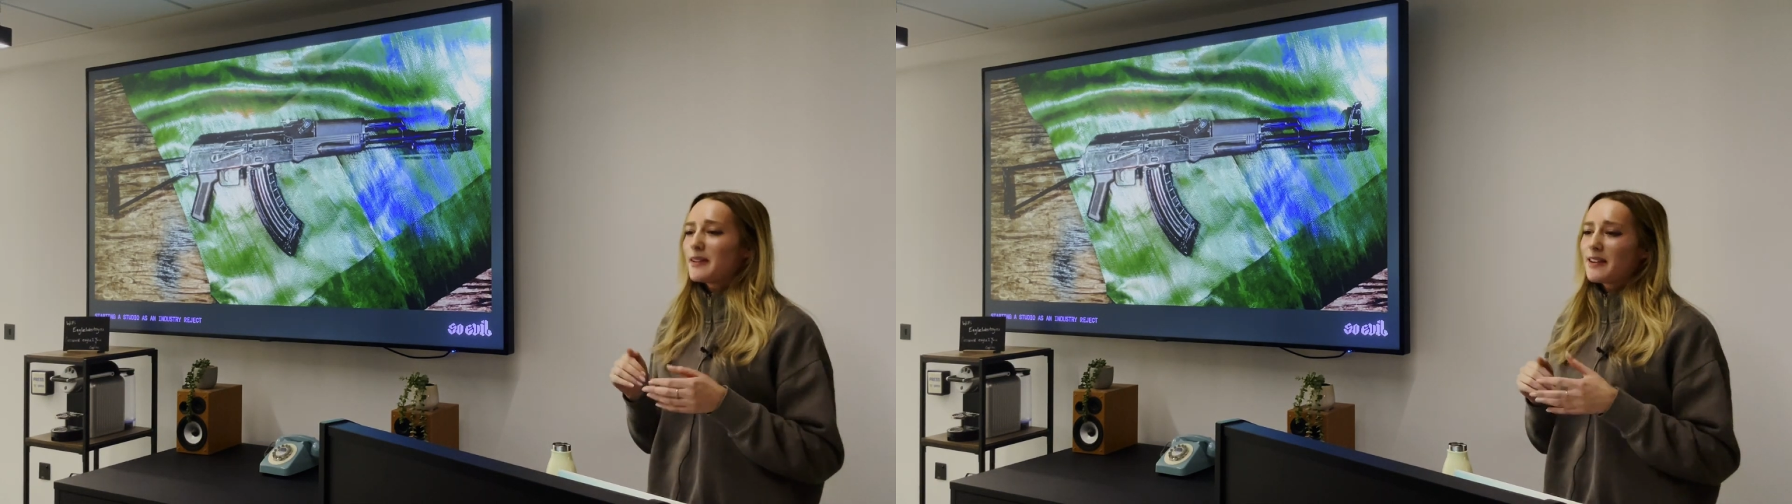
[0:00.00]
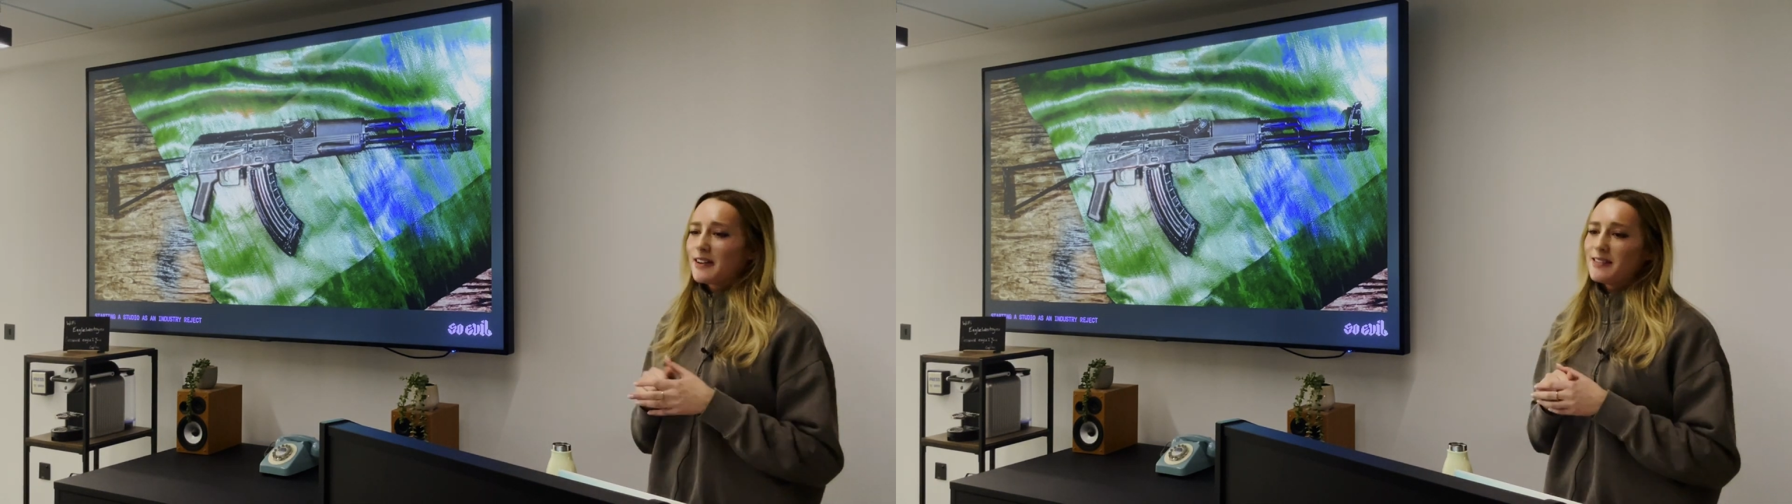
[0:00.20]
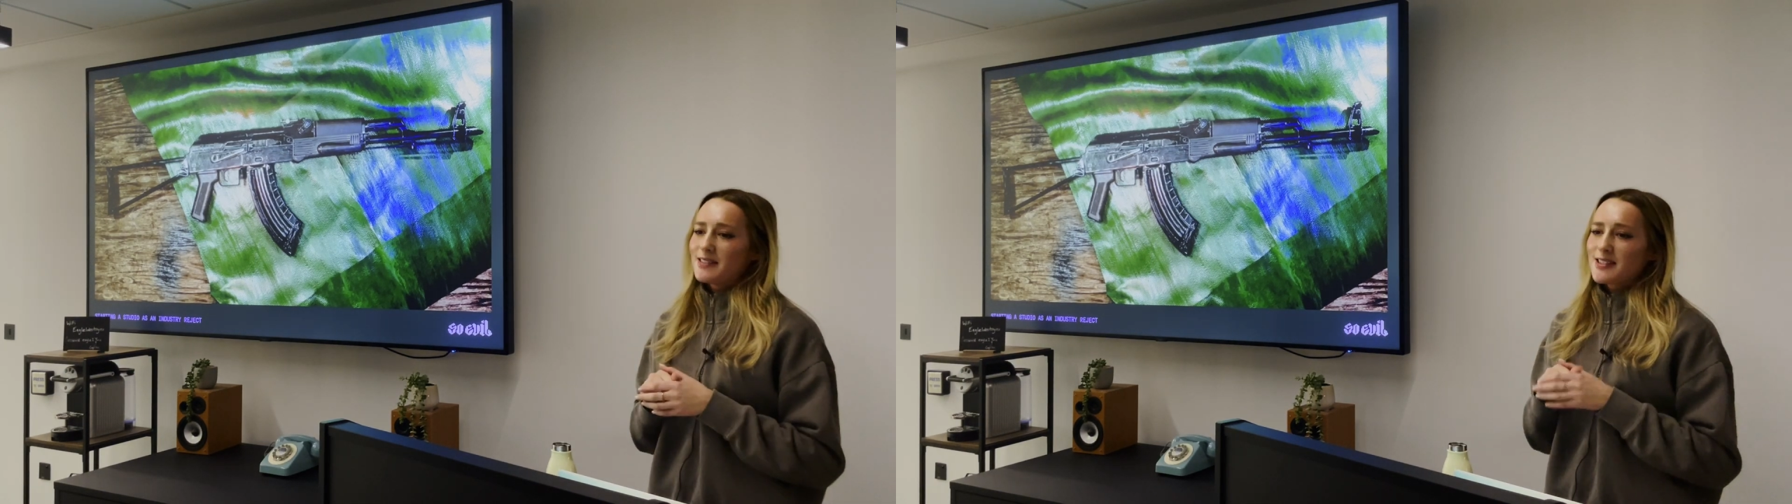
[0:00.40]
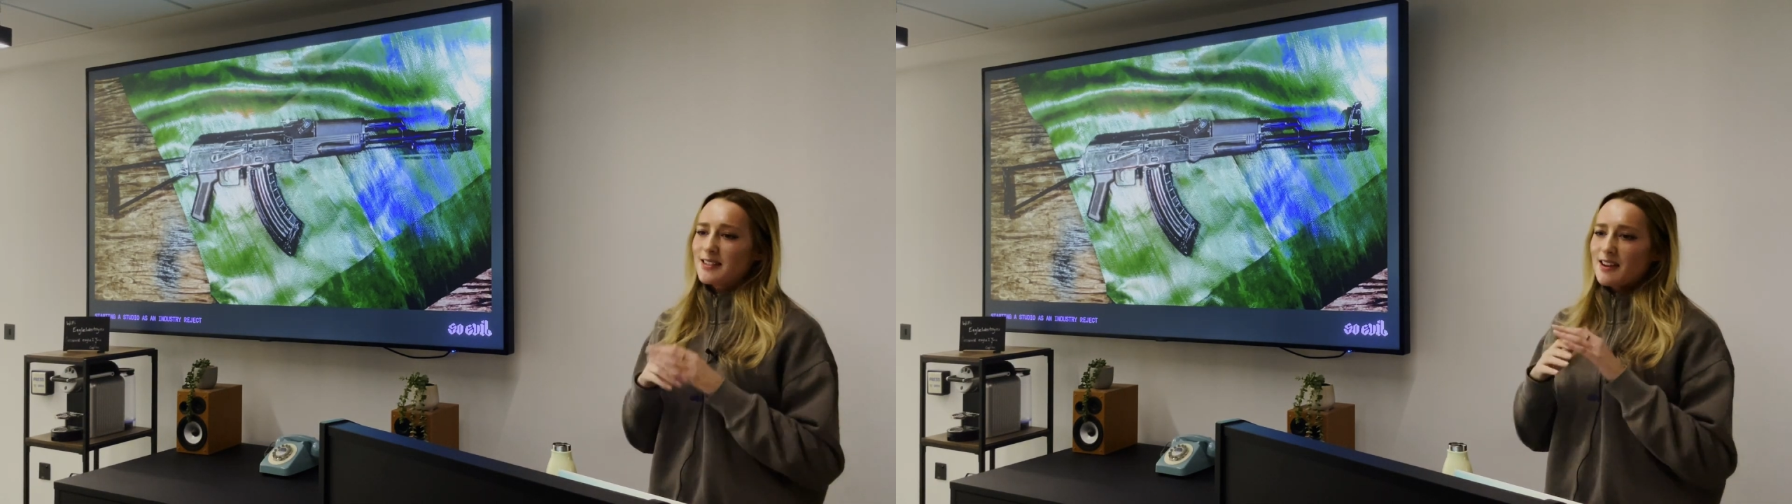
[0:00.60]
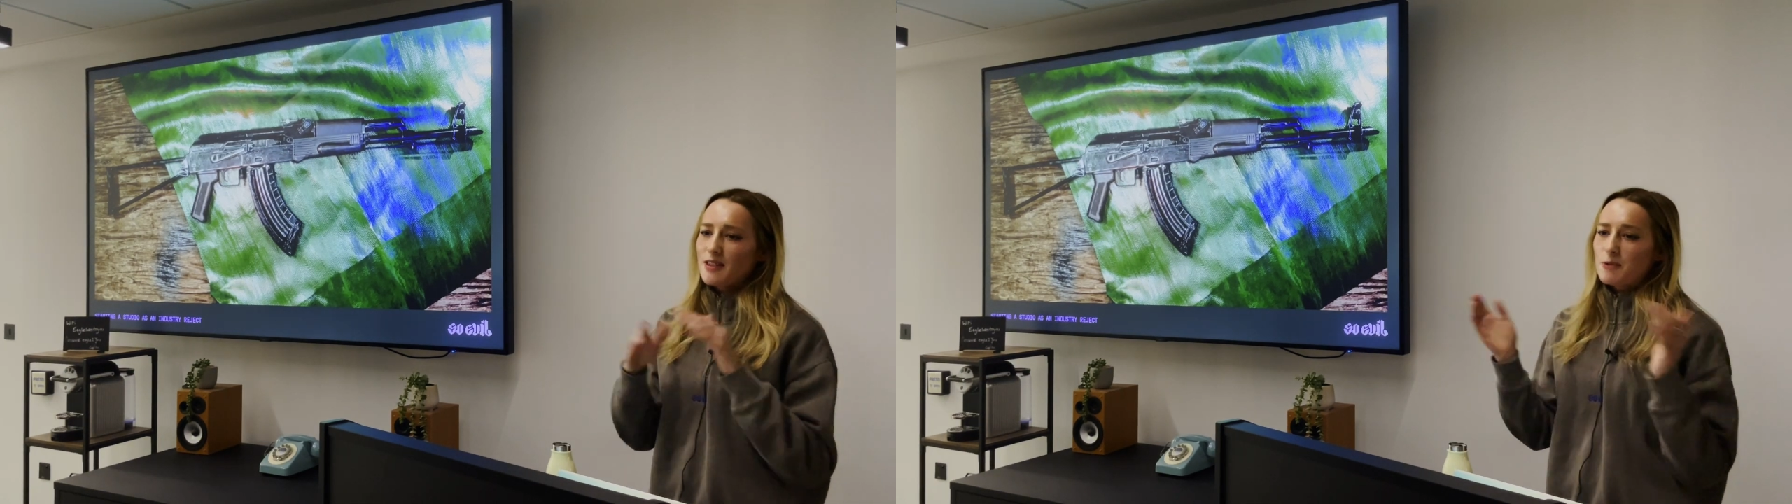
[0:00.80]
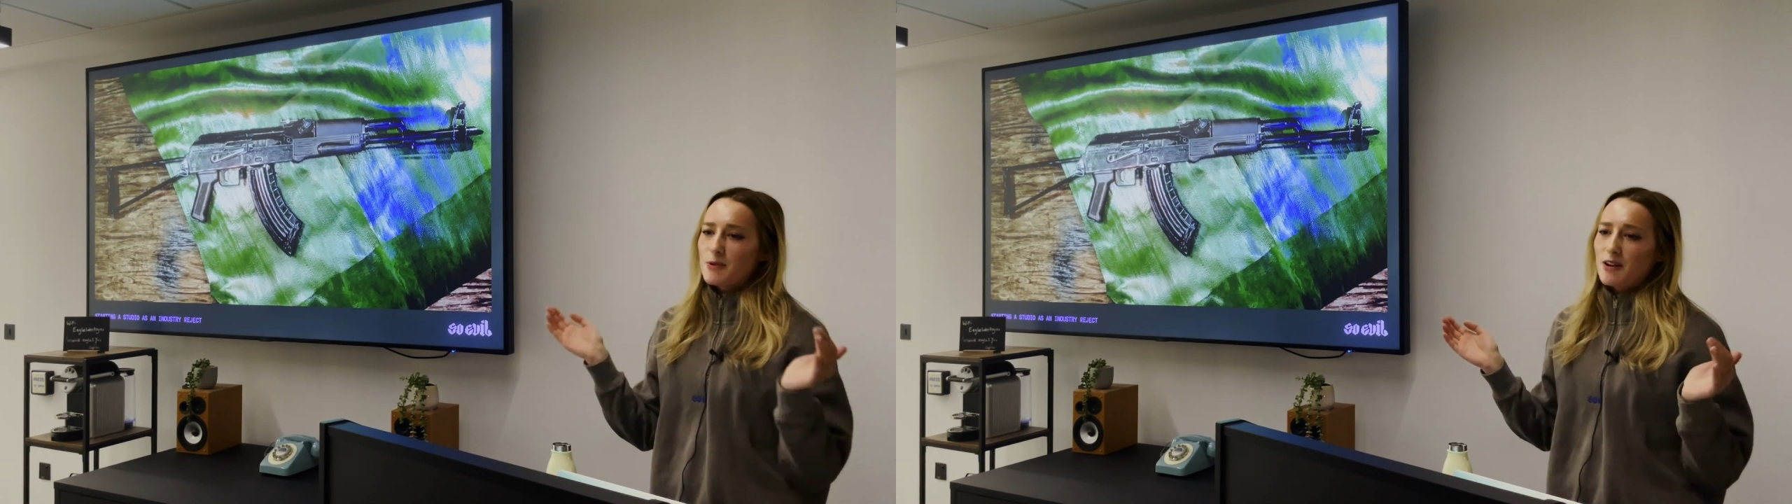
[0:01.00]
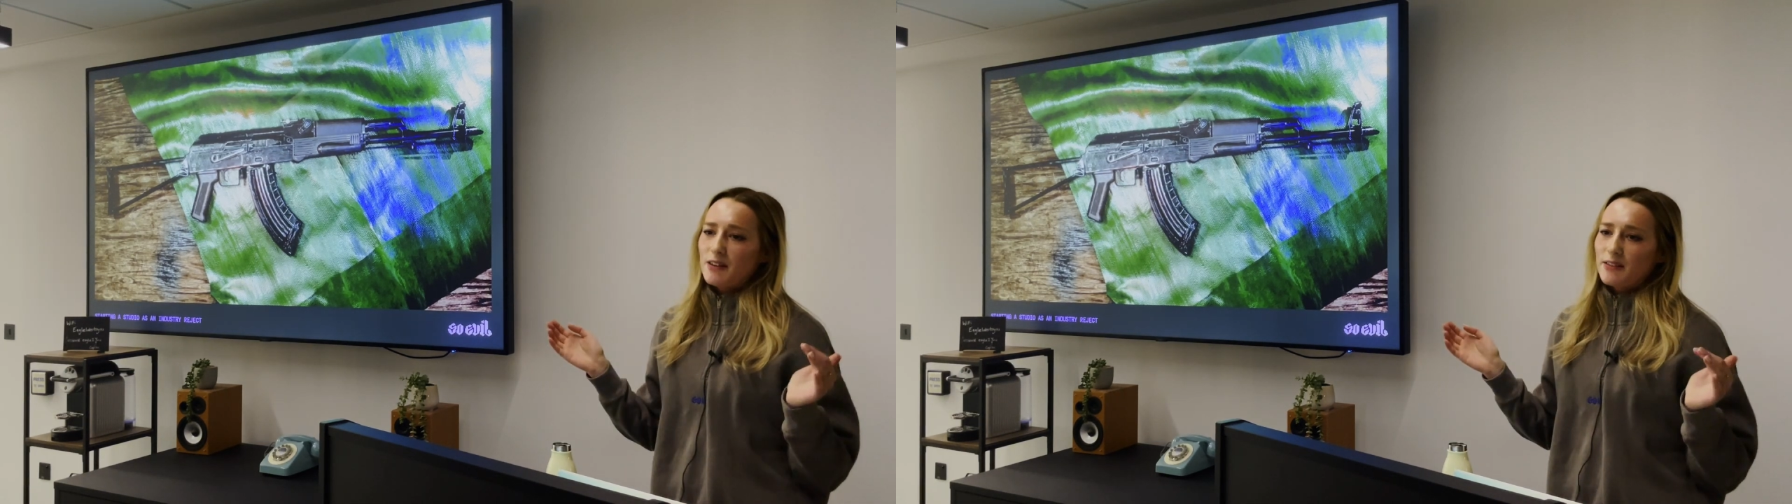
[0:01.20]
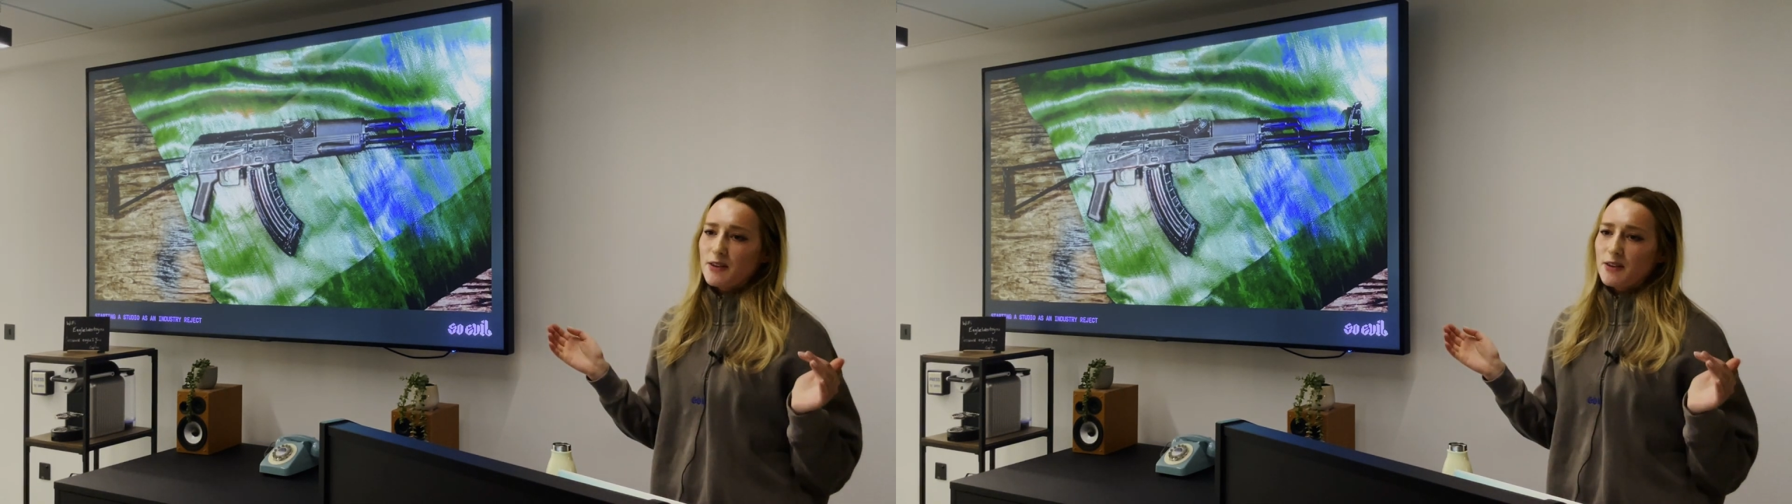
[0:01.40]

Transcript: guns in the world.